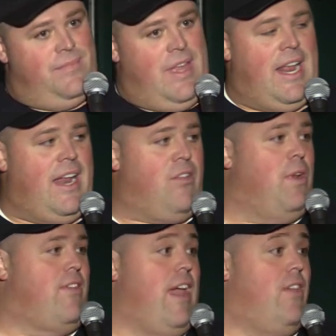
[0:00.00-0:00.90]
And I just
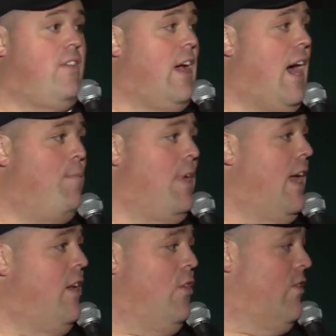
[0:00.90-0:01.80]
want to say at the top, and
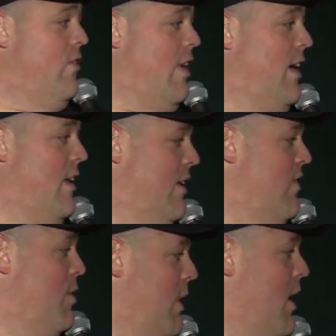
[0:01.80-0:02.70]
I know this is like, it's
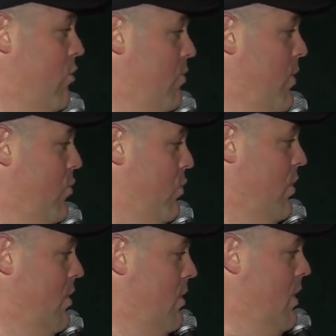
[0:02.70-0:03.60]
going to be
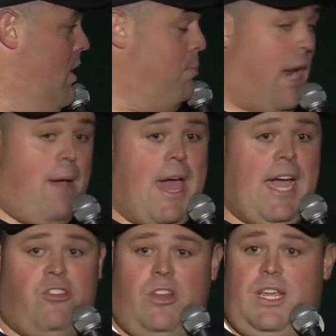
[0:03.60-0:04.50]
controversial, but I'm
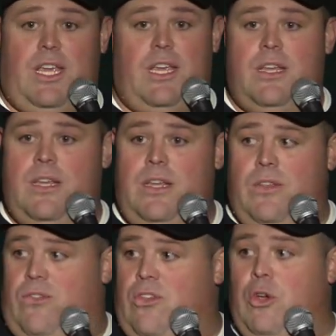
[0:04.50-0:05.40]
actually
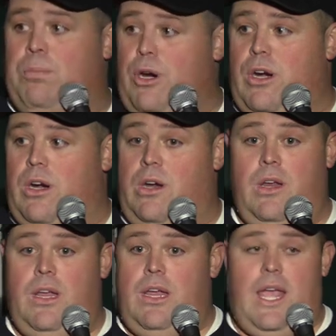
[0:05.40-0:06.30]
super
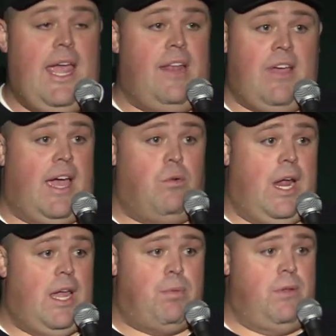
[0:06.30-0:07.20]

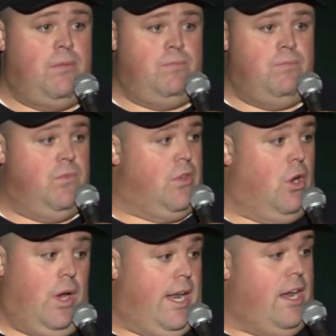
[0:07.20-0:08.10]
anti-rape.
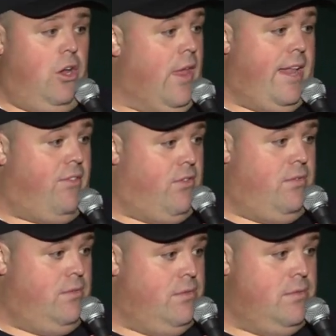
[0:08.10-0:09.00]
So, and I know that's,
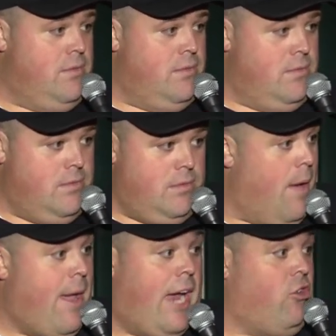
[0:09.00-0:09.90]

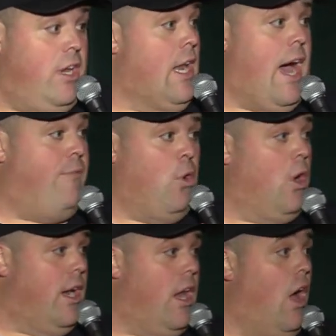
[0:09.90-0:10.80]
I'm actually not
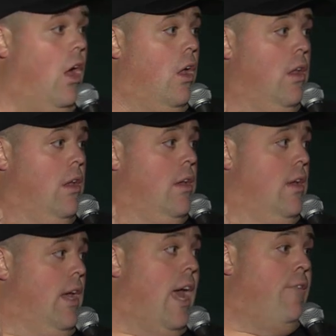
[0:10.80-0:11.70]
for it at all.
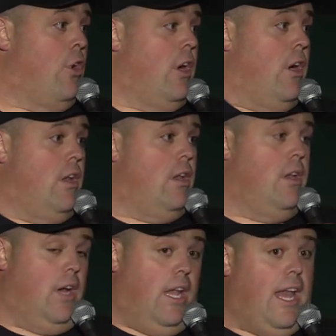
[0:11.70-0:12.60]
And I've heard
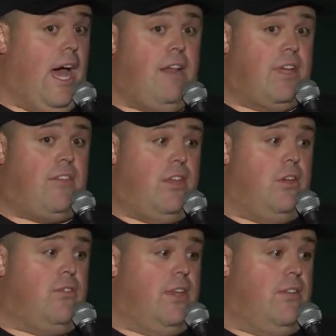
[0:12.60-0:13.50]
a lot of
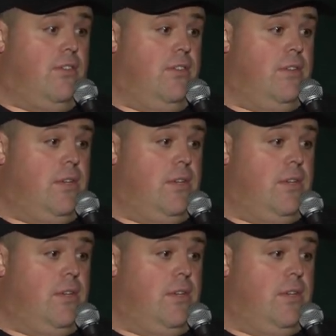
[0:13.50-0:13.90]
excuses.